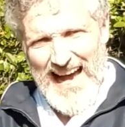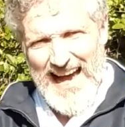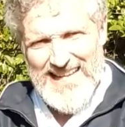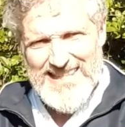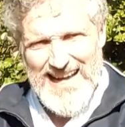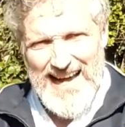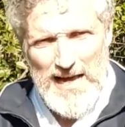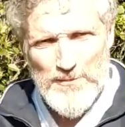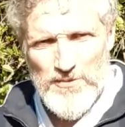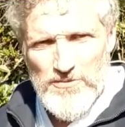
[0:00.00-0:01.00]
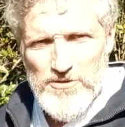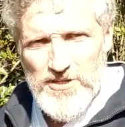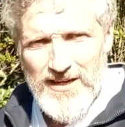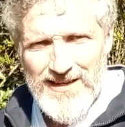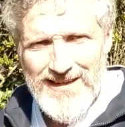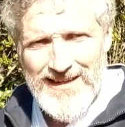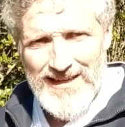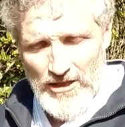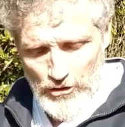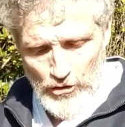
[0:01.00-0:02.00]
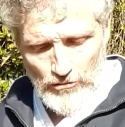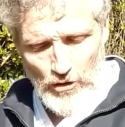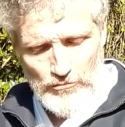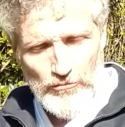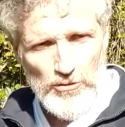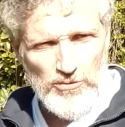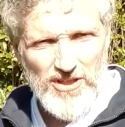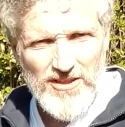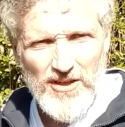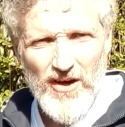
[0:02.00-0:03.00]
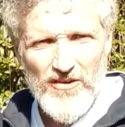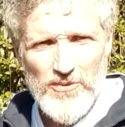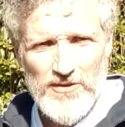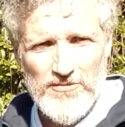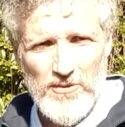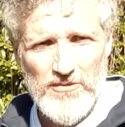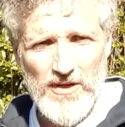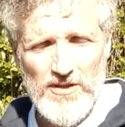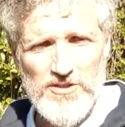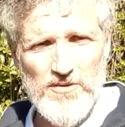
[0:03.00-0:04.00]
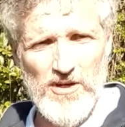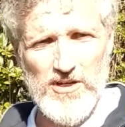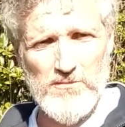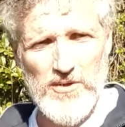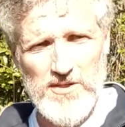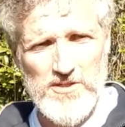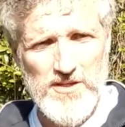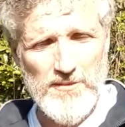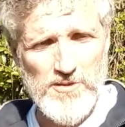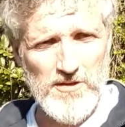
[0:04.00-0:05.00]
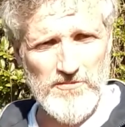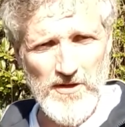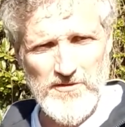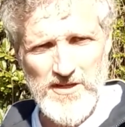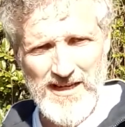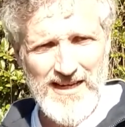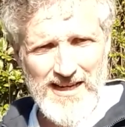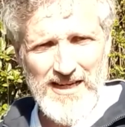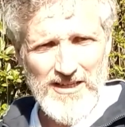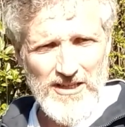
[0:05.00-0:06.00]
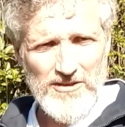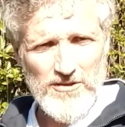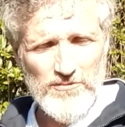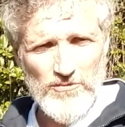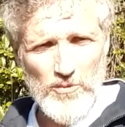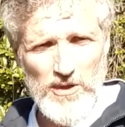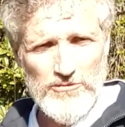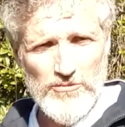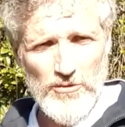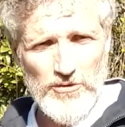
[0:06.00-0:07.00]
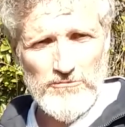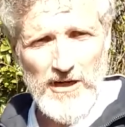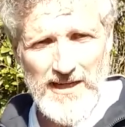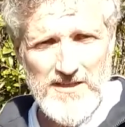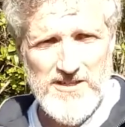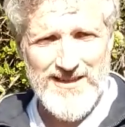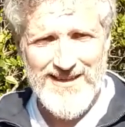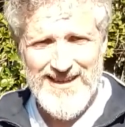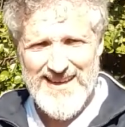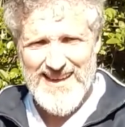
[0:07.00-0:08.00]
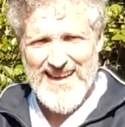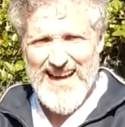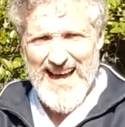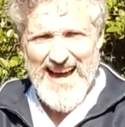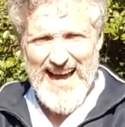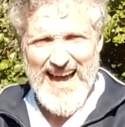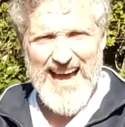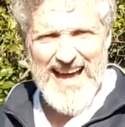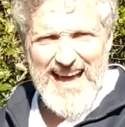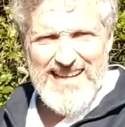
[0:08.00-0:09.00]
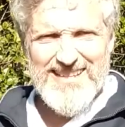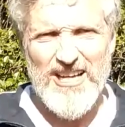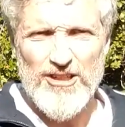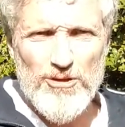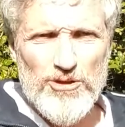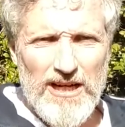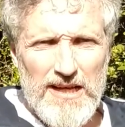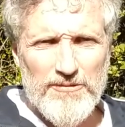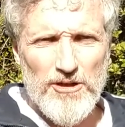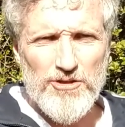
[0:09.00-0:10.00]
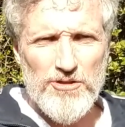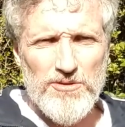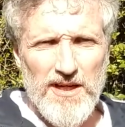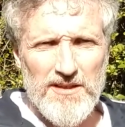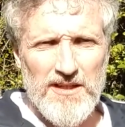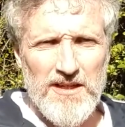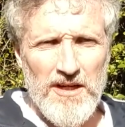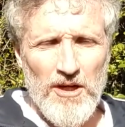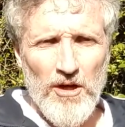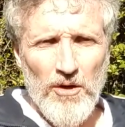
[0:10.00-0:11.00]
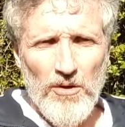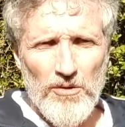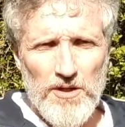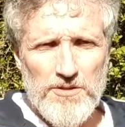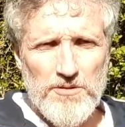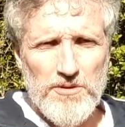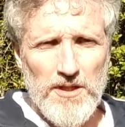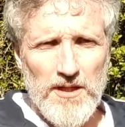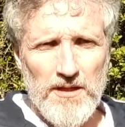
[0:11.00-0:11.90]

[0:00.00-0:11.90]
As that happens, you're en route. You're halfway through a complete step to the front. You've withdrawn the right, and you deliver a Godan Oizuki.